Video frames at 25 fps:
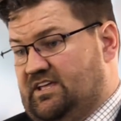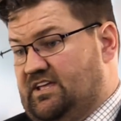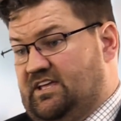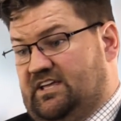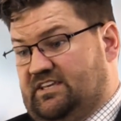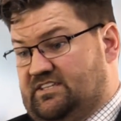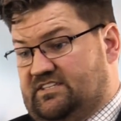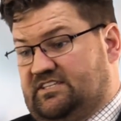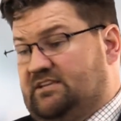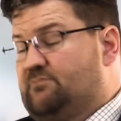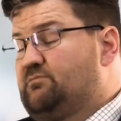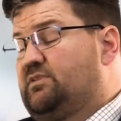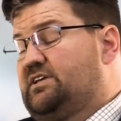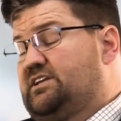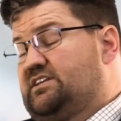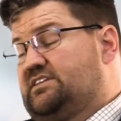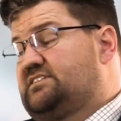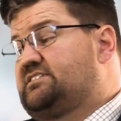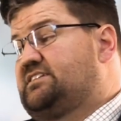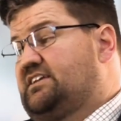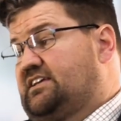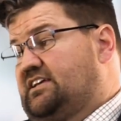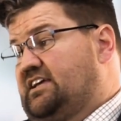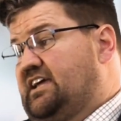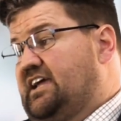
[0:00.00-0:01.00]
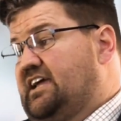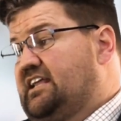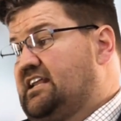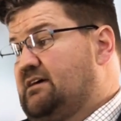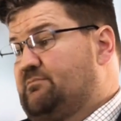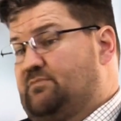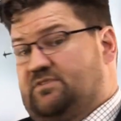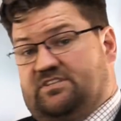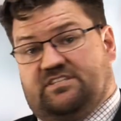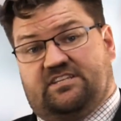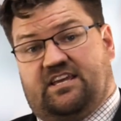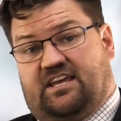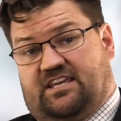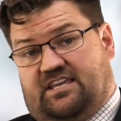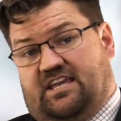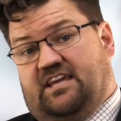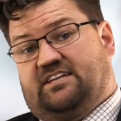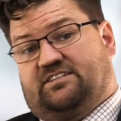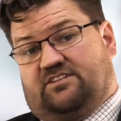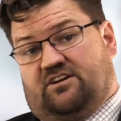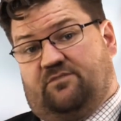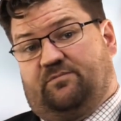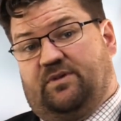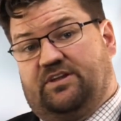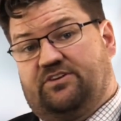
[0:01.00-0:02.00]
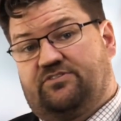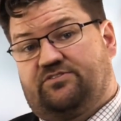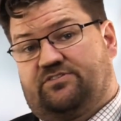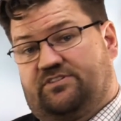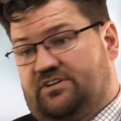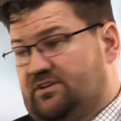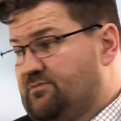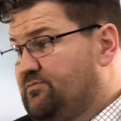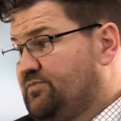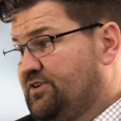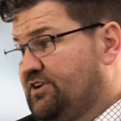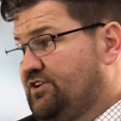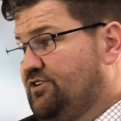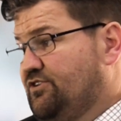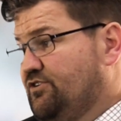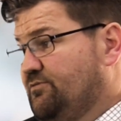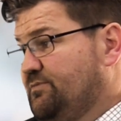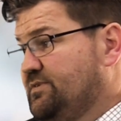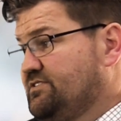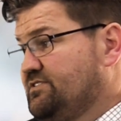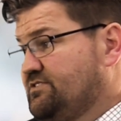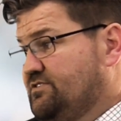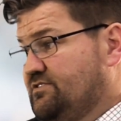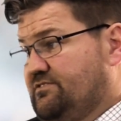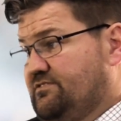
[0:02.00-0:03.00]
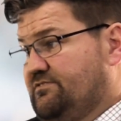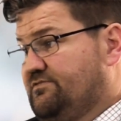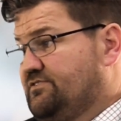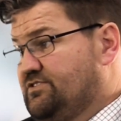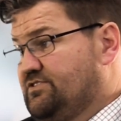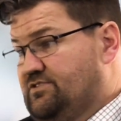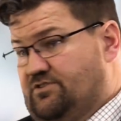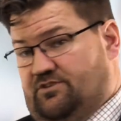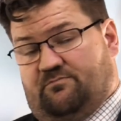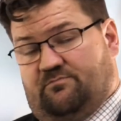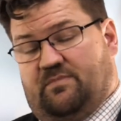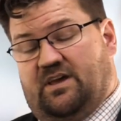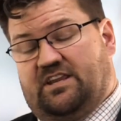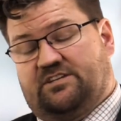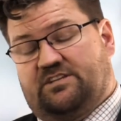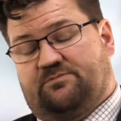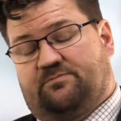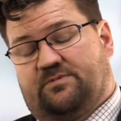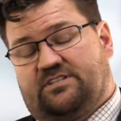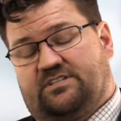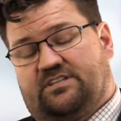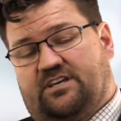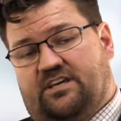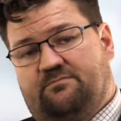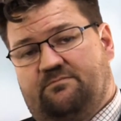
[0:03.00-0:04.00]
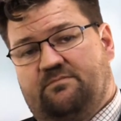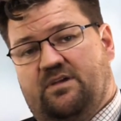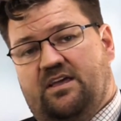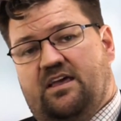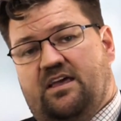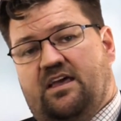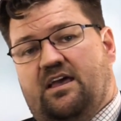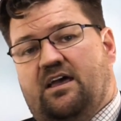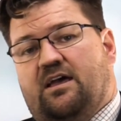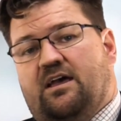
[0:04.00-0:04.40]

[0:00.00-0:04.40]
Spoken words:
is simply to stick your hand up and say, yes, I'm interested in procurement to your management team.